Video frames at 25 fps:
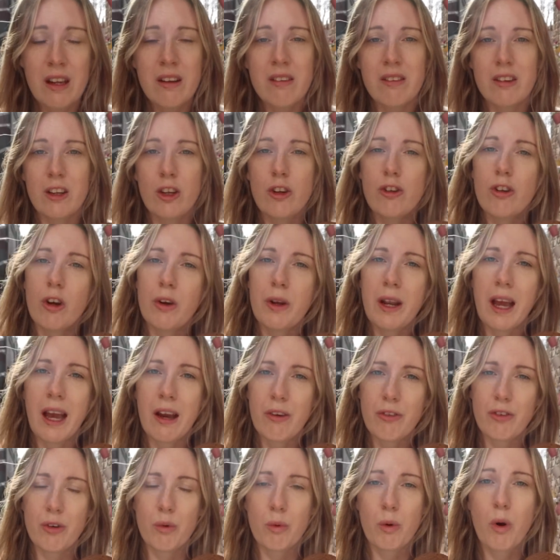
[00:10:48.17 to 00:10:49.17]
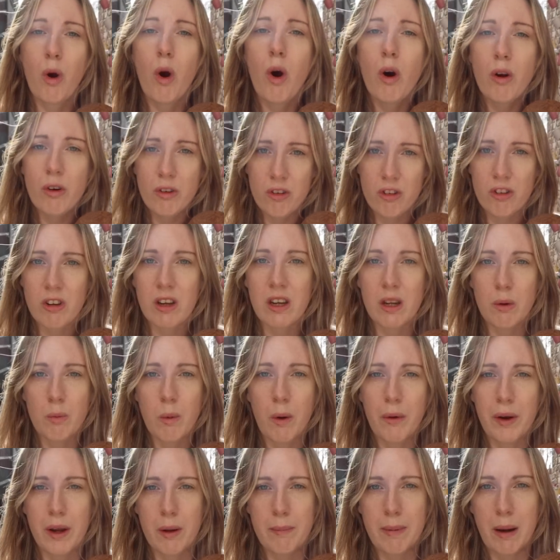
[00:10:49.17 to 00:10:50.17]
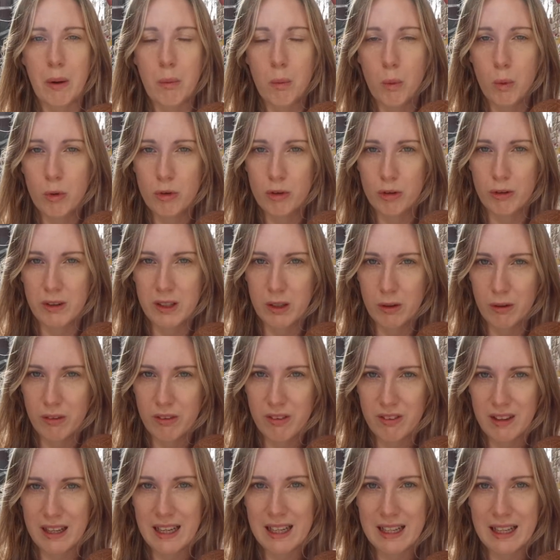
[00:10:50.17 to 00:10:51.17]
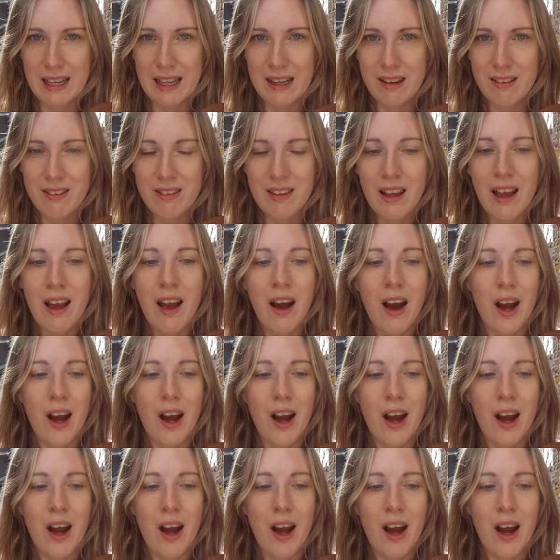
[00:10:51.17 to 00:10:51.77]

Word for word: so you don't have to constantly worry about watering your seedlings.